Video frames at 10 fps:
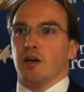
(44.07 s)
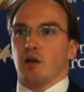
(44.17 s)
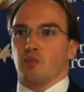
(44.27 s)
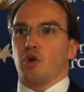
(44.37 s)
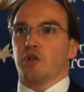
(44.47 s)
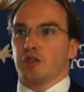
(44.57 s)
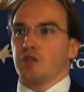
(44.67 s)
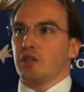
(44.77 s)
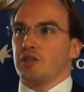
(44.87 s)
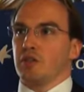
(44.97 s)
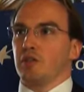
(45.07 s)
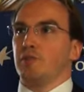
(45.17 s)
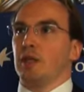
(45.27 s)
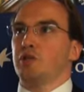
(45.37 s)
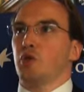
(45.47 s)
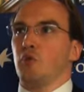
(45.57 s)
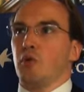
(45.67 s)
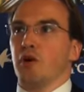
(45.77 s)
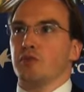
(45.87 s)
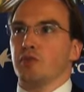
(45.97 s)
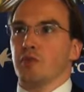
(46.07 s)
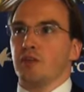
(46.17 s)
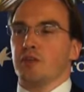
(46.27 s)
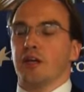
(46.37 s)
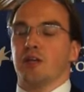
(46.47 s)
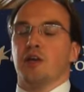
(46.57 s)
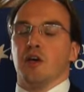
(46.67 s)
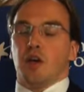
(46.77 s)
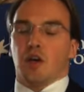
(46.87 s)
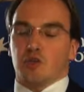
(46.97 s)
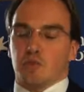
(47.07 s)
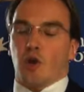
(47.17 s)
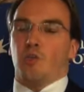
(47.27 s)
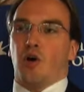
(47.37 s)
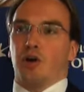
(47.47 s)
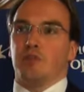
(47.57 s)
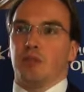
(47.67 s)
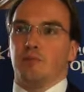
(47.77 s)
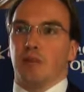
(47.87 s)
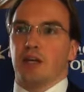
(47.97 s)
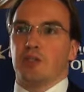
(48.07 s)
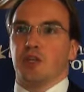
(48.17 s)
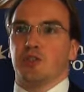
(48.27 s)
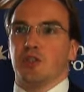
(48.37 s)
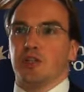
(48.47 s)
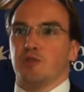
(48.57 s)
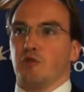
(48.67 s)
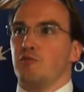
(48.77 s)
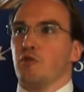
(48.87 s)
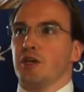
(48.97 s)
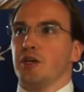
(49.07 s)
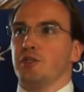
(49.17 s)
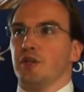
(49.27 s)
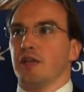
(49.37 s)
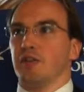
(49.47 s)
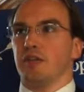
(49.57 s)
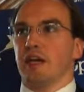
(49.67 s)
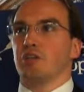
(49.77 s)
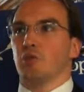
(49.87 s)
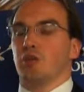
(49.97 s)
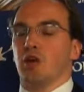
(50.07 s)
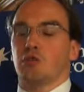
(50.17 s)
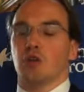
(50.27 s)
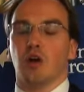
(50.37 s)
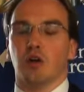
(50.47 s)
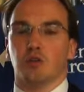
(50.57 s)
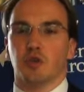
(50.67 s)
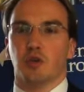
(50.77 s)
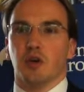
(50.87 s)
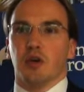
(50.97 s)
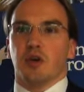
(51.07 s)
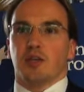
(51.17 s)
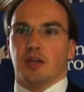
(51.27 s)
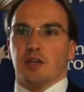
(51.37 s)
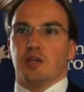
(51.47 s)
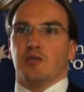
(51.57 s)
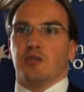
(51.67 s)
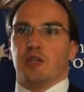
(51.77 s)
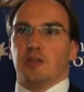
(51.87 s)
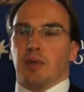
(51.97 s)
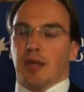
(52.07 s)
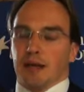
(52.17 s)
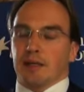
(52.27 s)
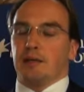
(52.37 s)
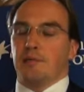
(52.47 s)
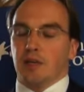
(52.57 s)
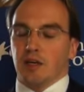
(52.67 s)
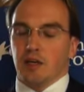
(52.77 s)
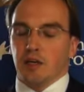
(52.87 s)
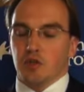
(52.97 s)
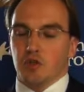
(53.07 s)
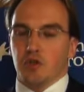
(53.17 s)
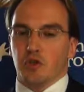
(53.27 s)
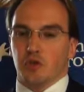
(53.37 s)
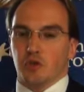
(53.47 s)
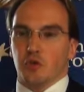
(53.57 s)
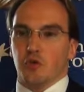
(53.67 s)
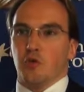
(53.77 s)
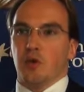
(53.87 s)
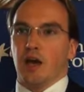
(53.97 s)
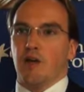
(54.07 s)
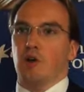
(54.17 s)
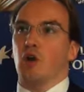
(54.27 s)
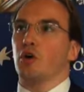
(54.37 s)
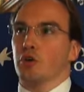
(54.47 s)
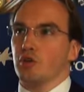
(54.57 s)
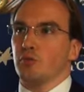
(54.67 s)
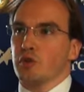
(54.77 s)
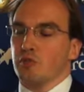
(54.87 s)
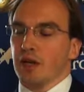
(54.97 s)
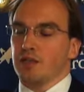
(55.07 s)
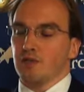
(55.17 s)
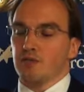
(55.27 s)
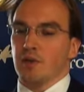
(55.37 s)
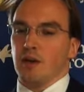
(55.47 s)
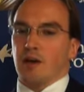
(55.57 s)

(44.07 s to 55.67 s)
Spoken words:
a broader consensus of political parties rather than a small party managing a city for 4 years and then the next one comes along. So that issue of city planning is to have a longer-term perspective.